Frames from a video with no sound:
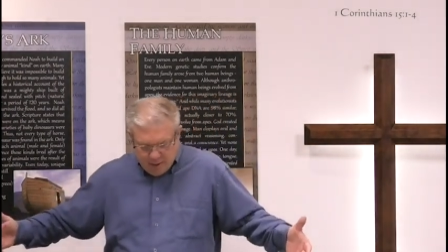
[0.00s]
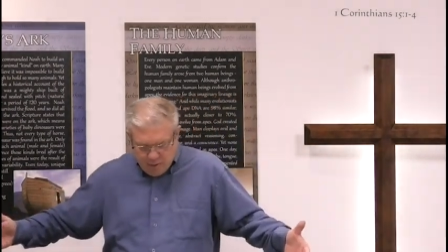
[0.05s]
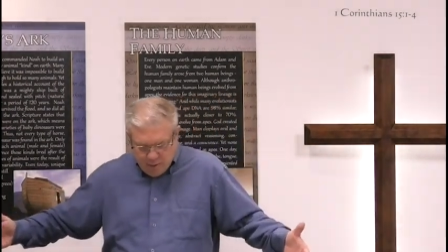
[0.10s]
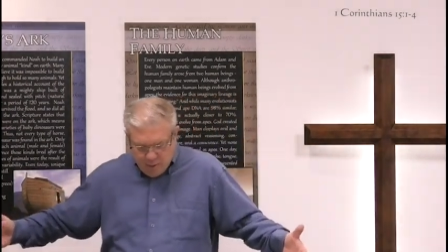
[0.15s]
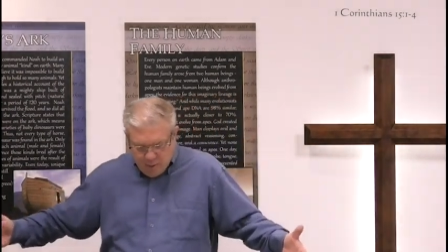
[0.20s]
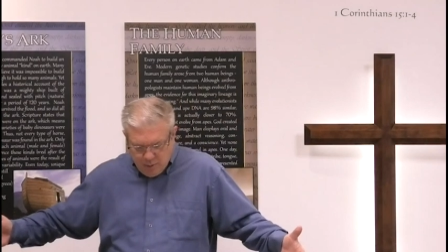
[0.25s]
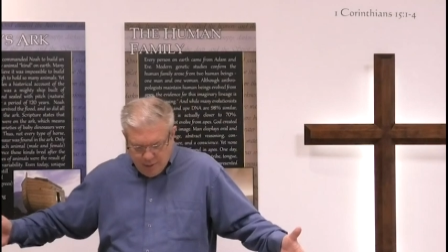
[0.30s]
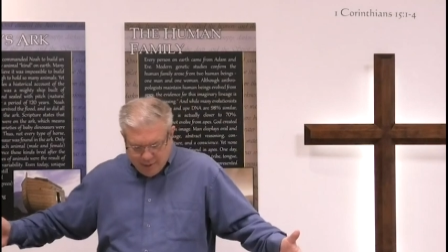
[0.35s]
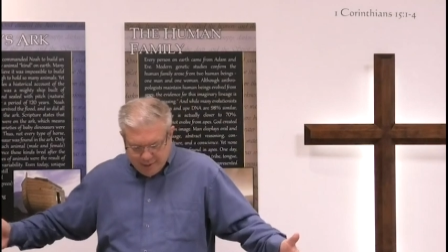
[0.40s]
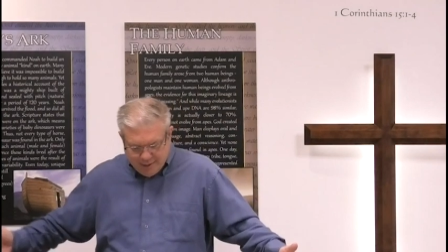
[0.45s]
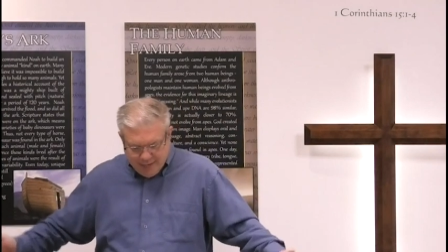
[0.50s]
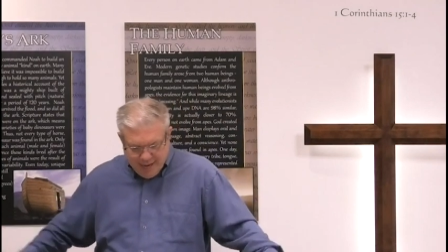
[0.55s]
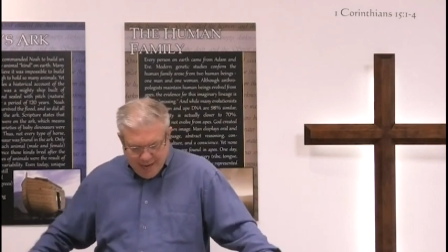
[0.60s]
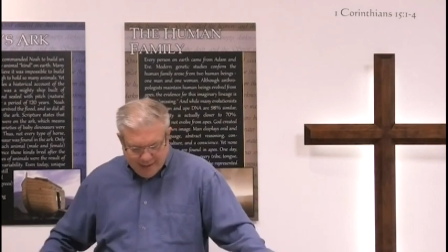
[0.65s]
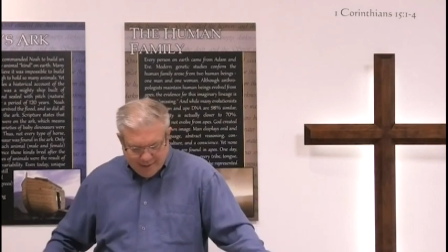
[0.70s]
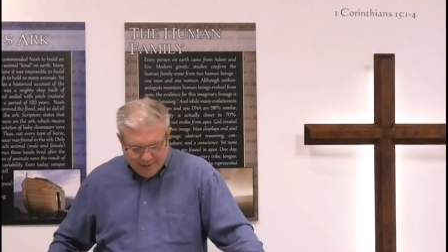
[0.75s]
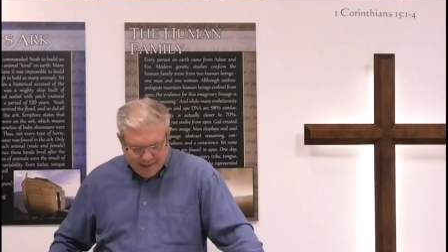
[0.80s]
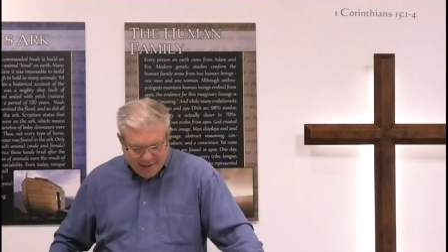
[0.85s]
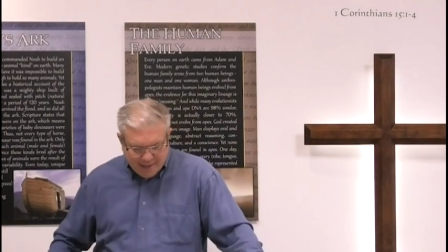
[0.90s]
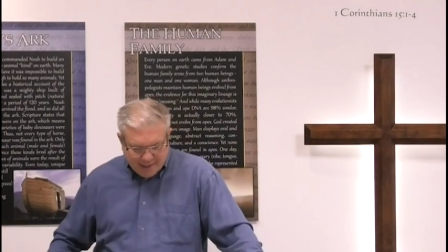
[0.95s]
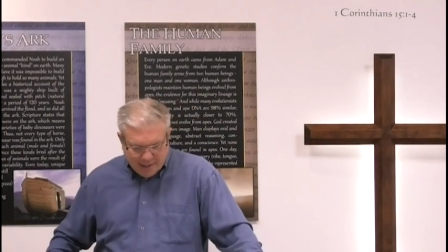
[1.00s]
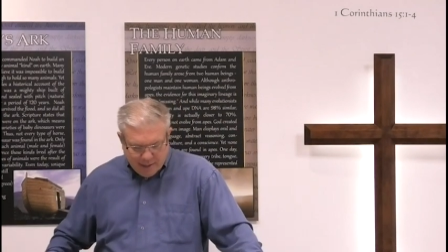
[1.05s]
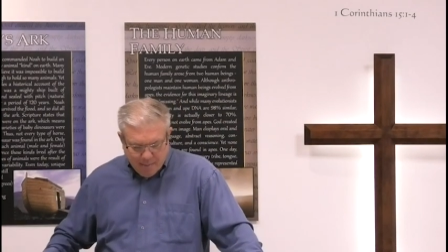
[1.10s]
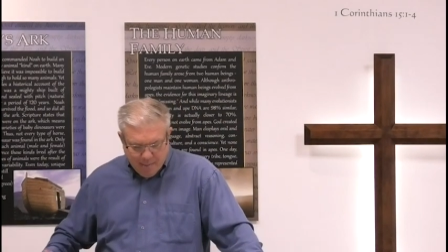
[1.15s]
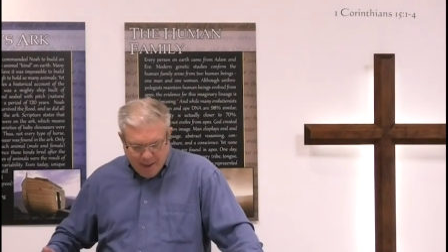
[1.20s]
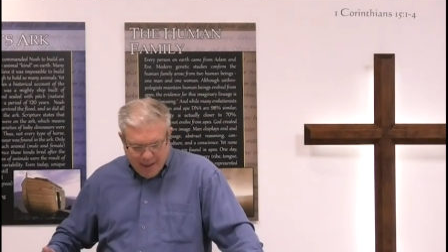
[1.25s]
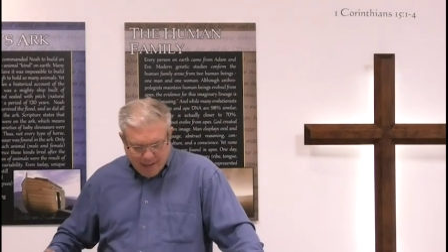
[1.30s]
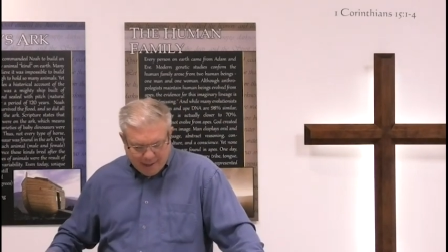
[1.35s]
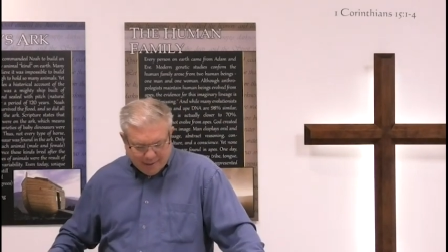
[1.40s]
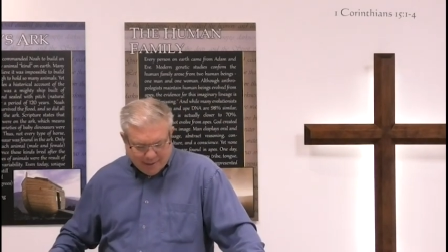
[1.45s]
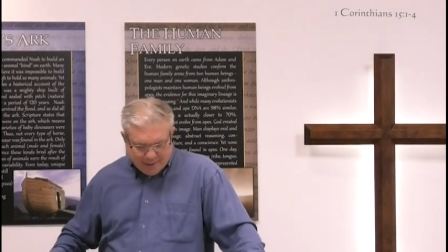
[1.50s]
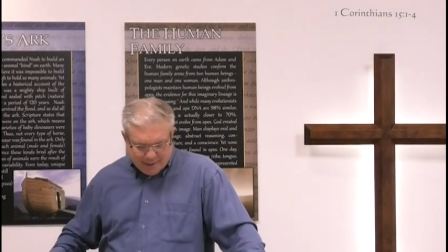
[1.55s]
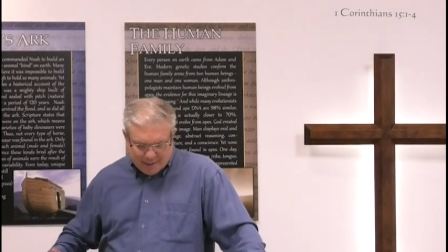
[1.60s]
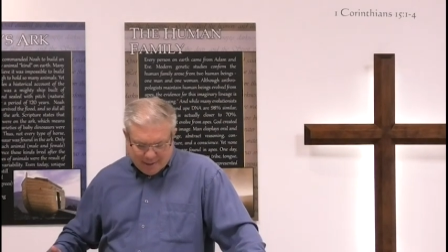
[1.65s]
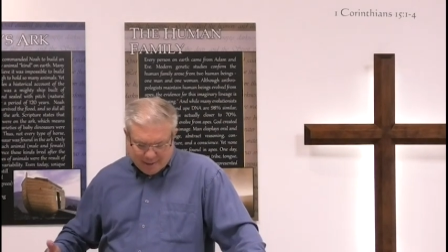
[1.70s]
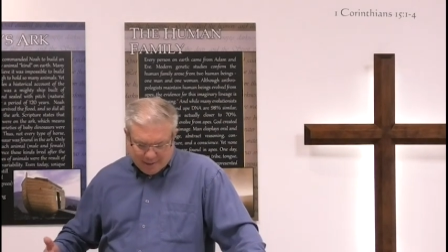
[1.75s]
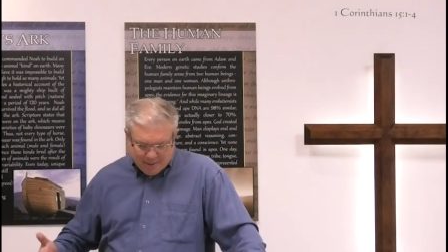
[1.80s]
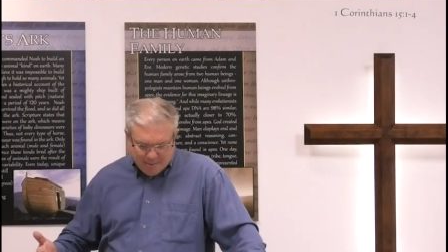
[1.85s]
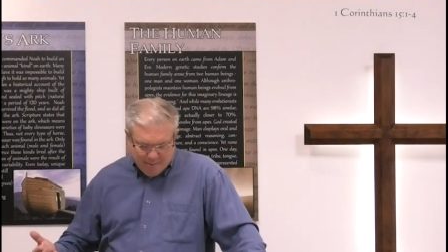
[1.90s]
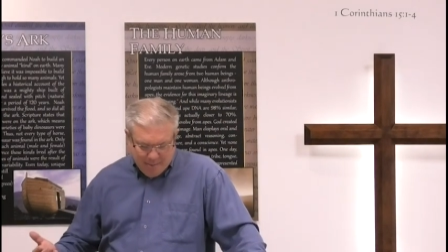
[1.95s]
or it's anticlimactic.
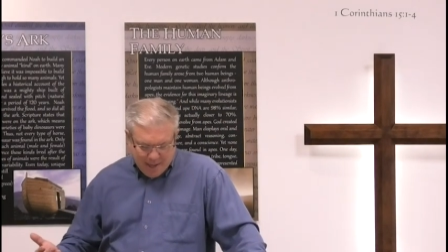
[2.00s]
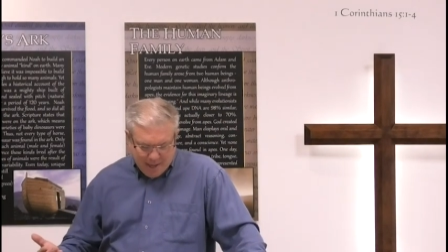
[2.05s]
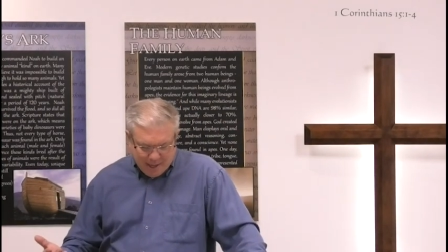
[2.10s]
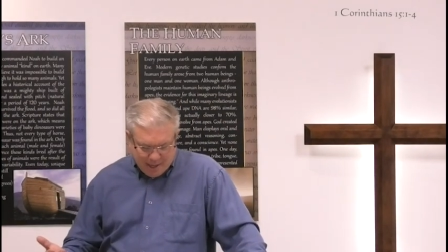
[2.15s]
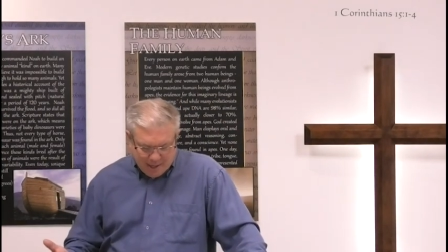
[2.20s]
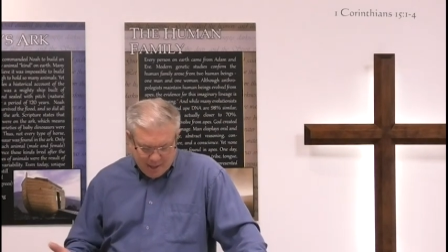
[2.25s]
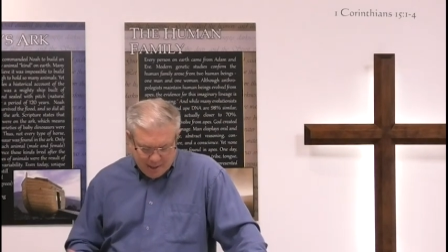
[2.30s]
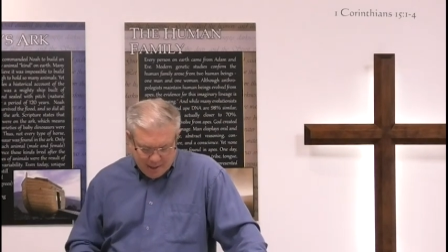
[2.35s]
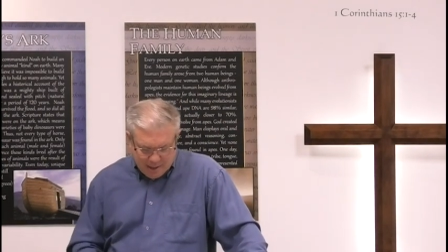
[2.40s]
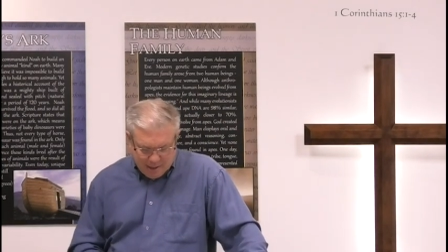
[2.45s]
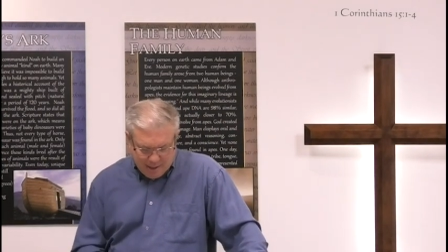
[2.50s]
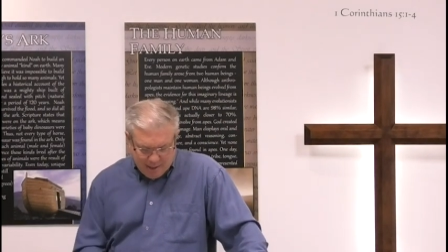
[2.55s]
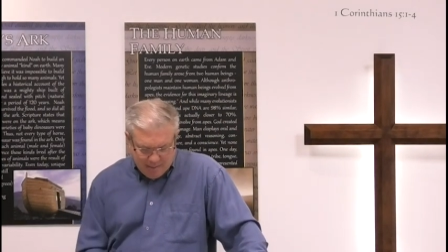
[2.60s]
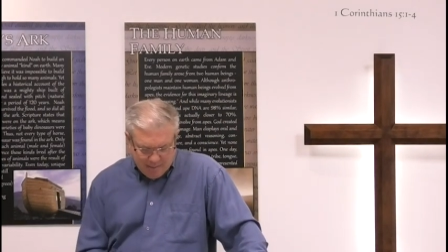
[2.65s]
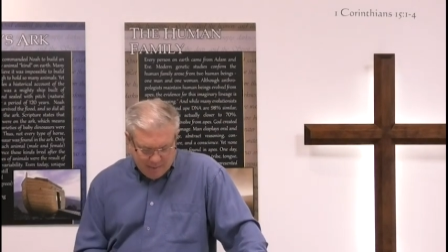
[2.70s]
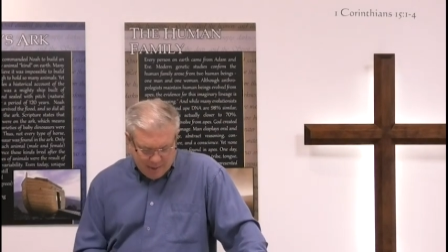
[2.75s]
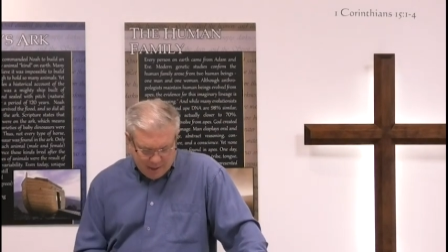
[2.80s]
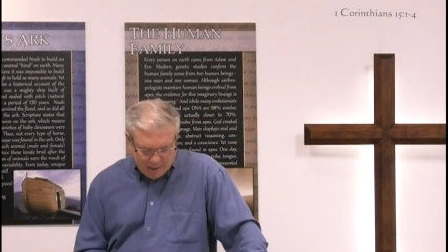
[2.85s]
Doesn't make um,